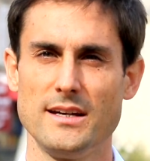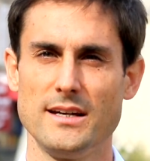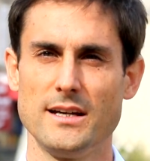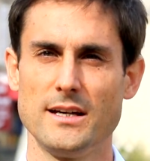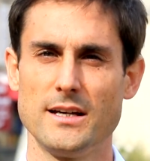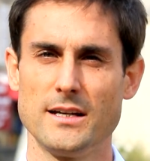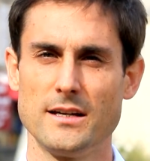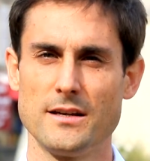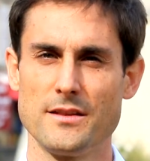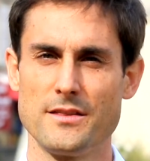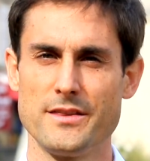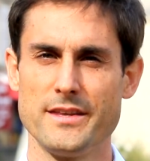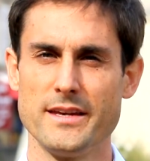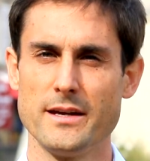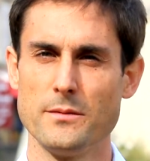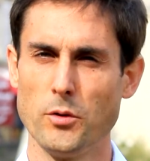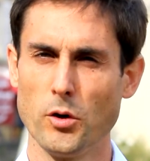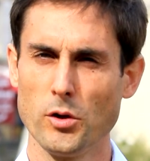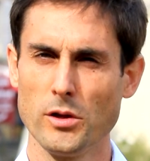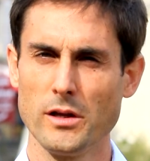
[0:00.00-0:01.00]

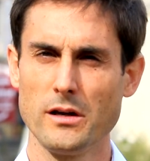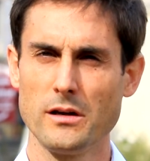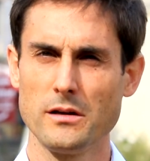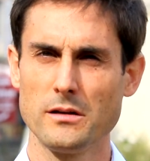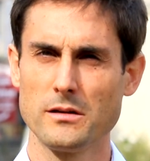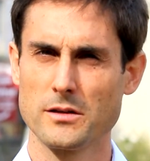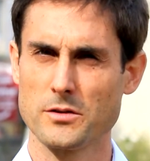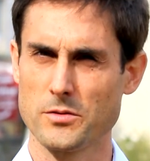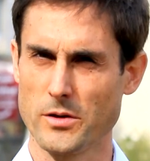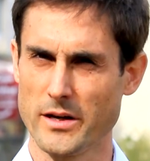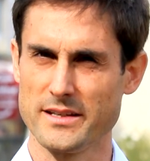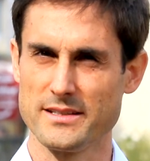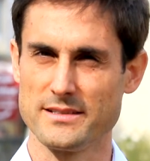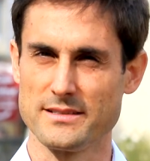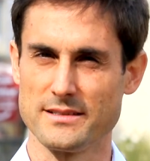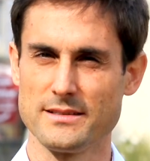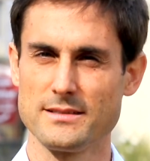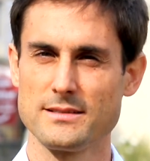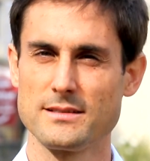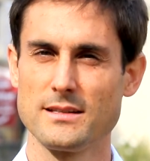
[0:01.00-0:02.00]
The Ebola
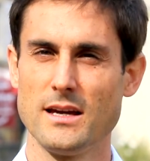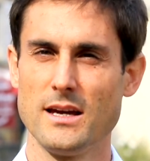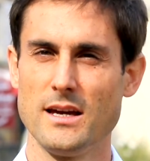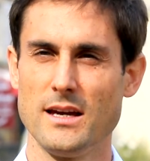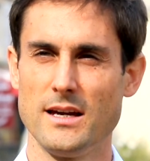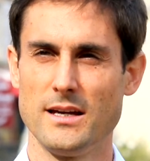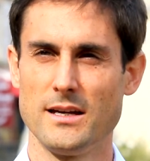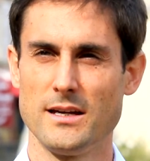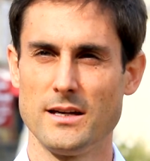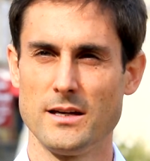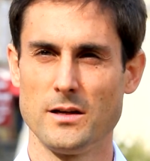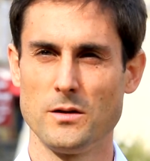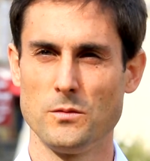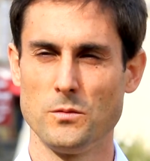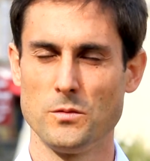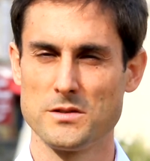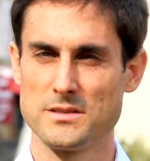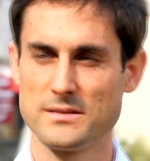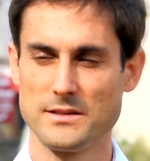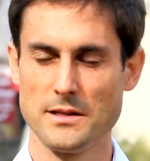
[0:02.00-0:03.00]
crisis
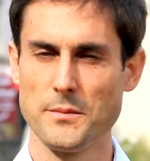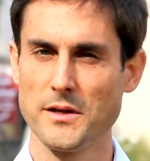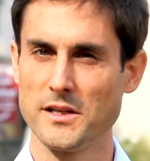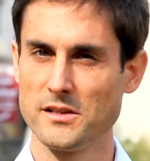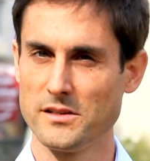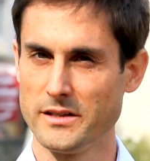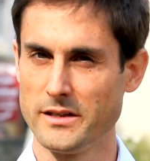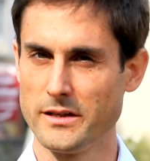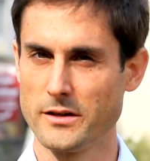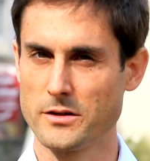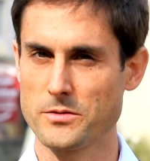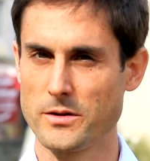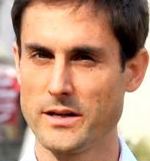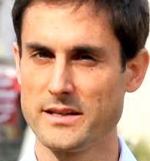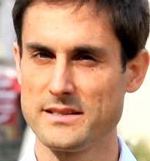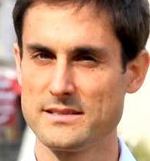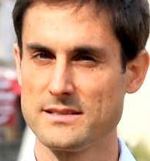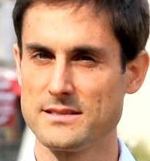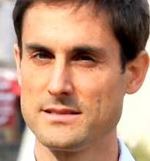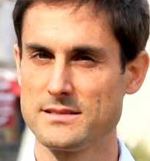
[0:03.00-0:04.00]
was typically a
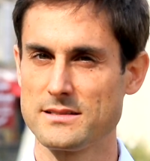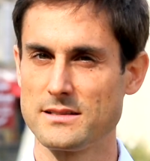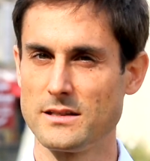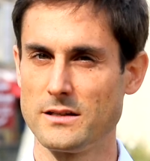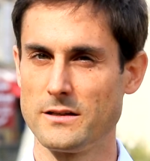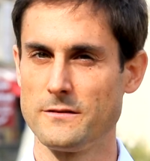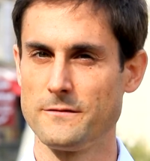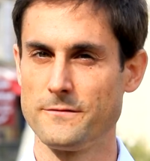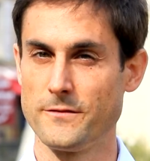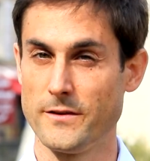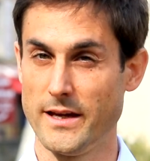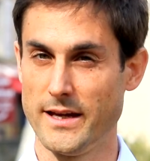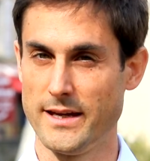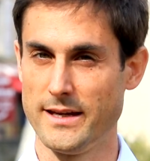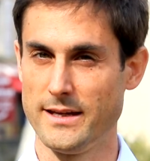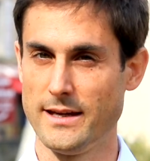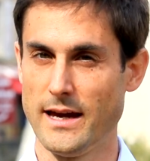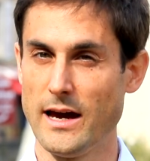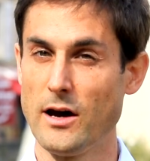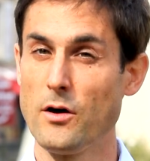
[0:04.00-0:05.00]
crisis of
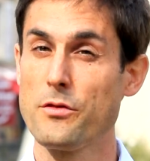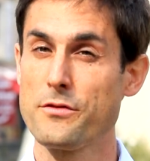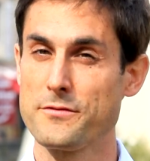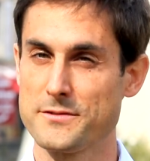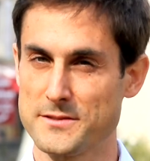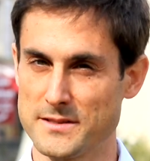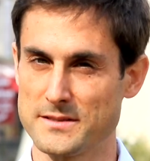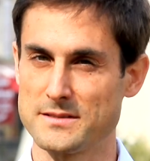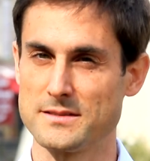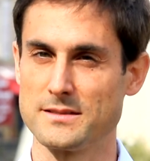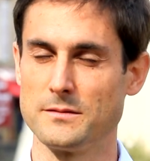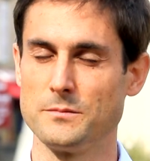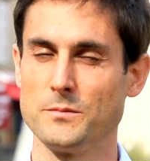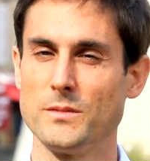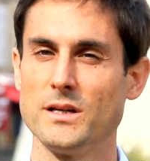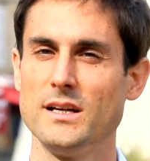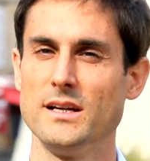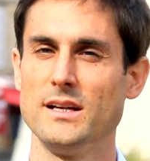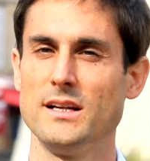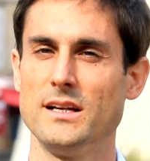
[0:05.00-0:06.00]
a health
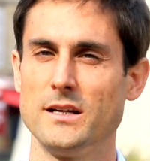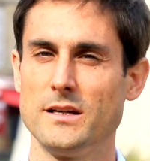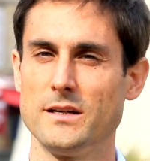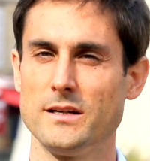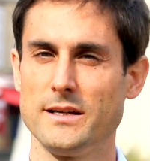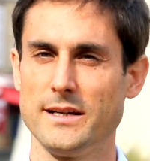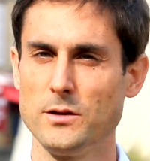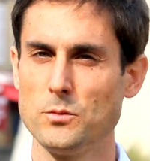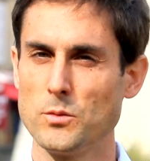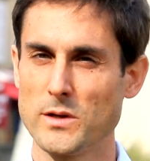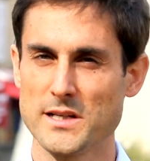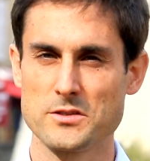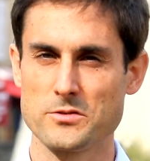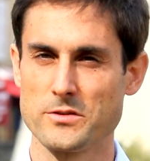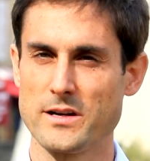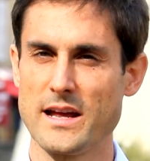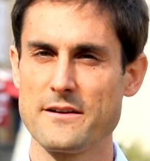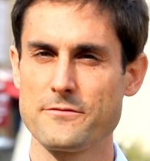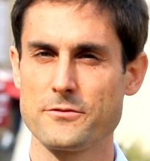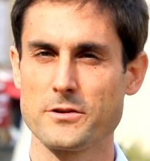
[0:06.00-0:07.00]
system in
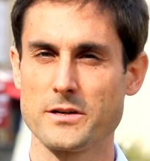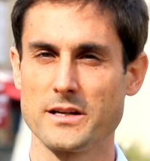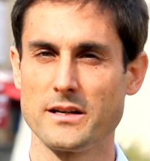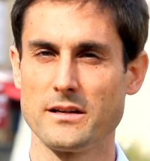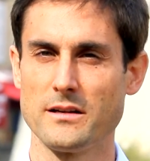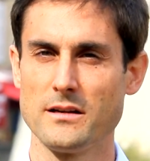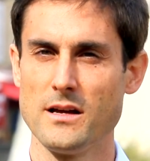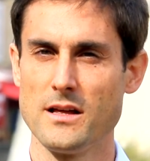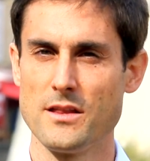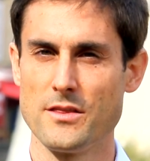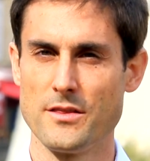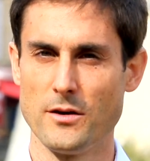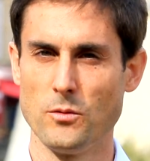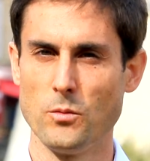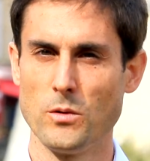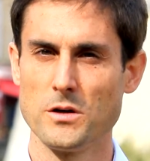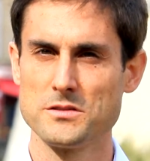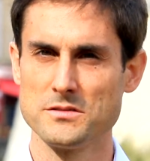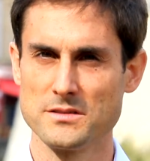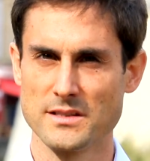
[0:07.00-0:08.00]
Western Africa that
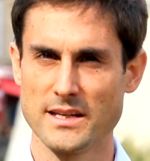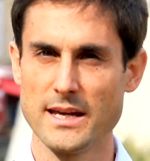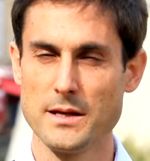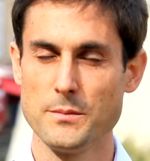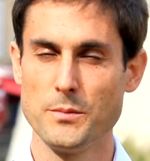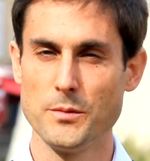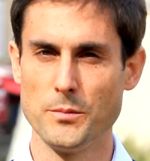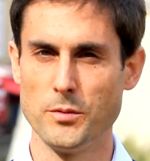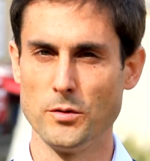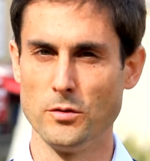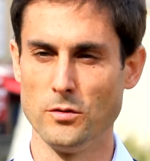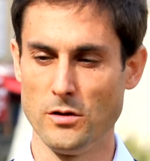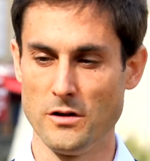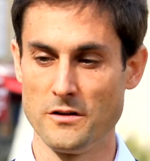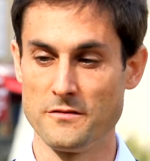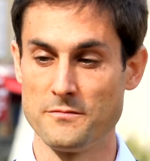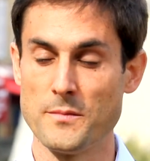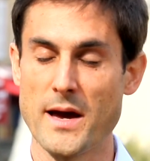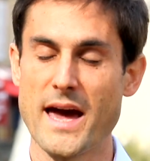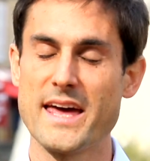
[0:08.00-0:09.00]
wasn't capable
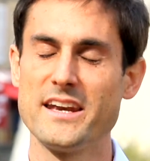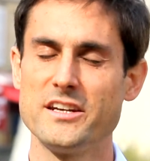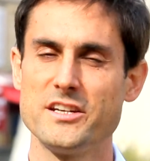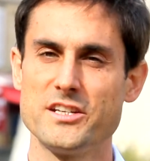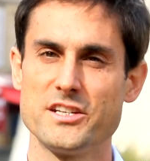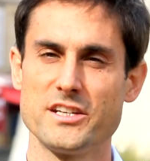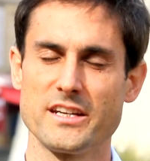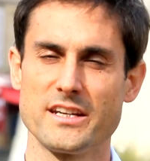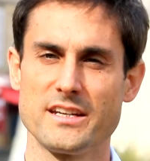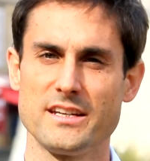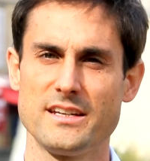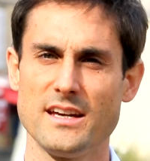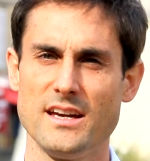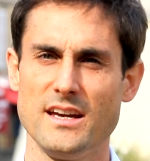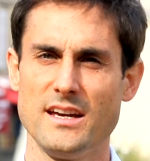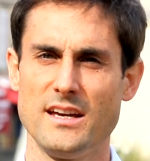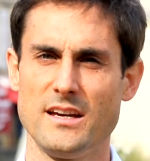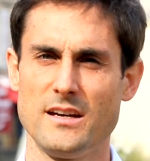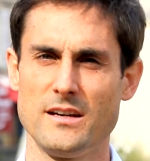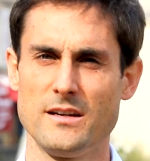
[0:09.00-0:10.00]
of managing
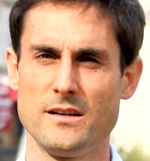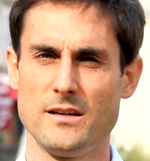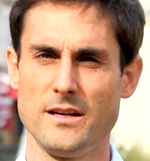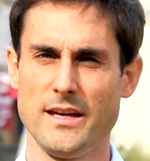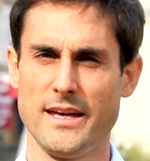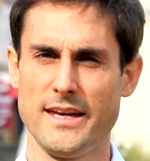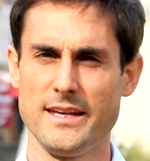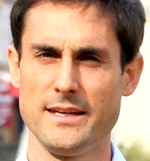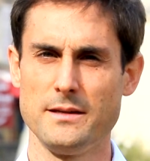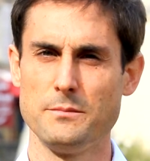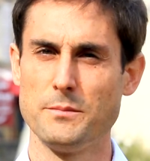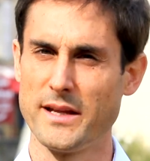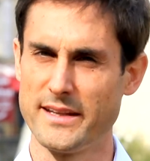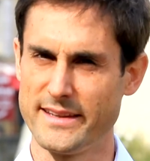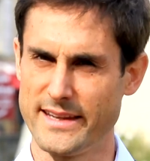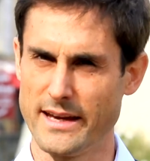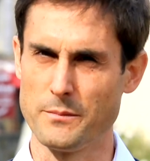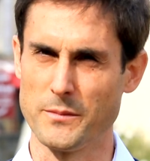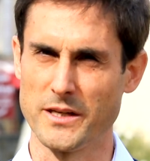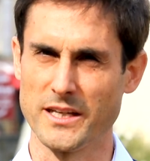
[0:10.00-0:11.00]
a
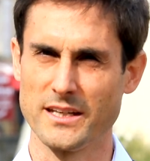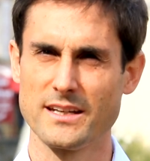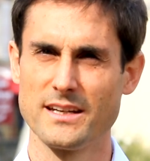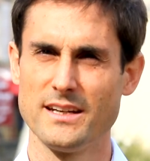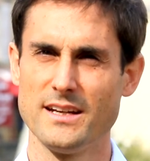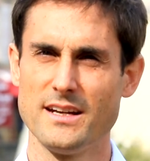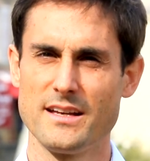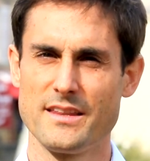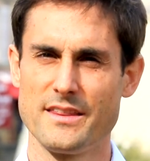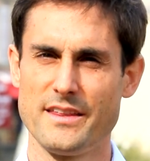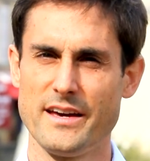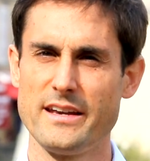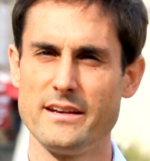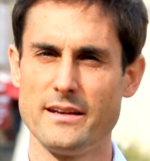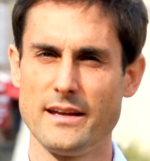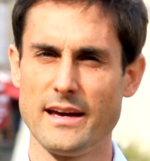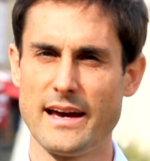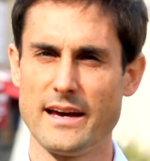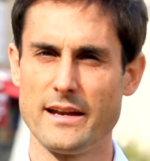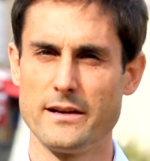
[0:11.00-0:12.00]
pandemic. That
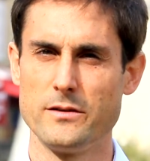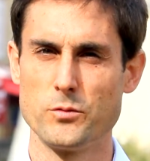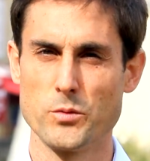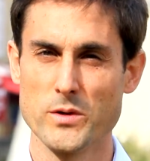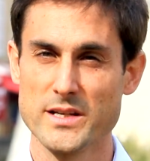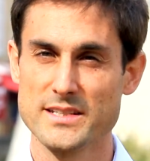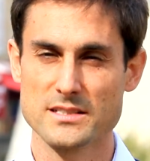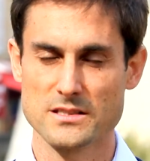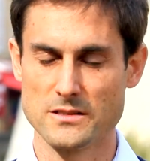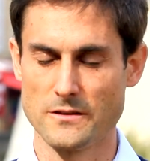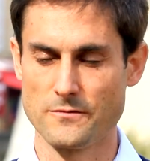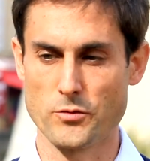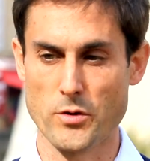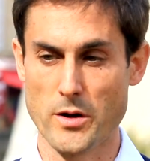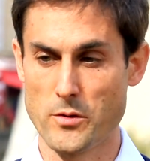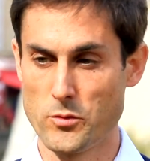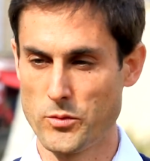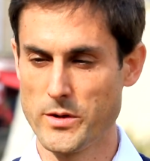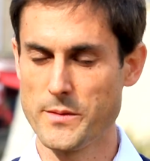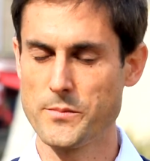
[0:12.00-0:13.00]
had risks of
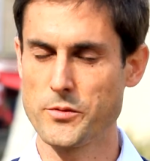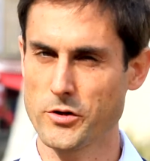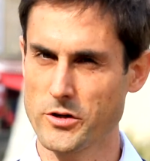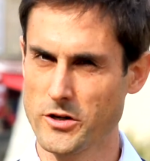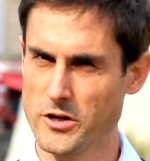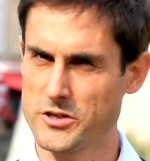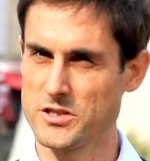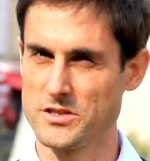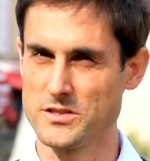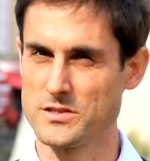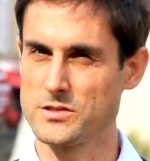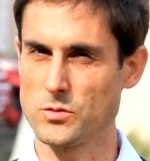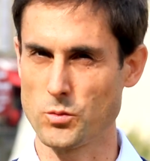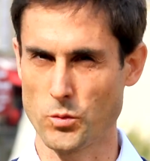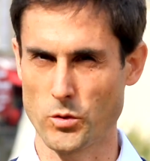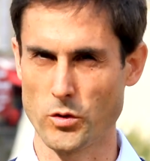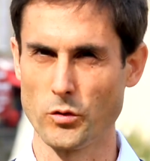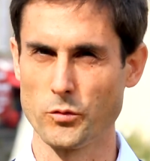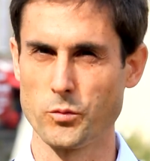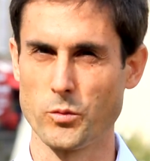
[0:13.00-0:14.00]
repercussions
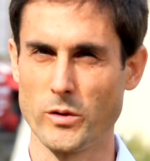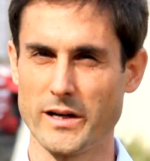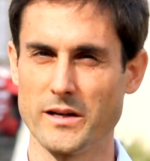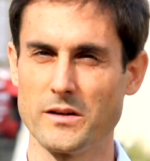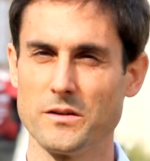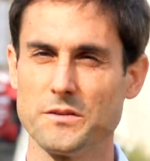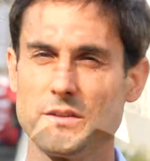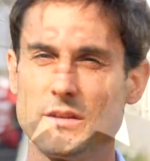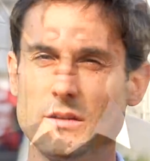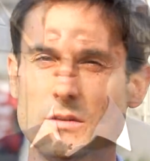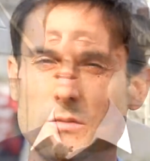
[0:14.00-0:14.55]
worldwide.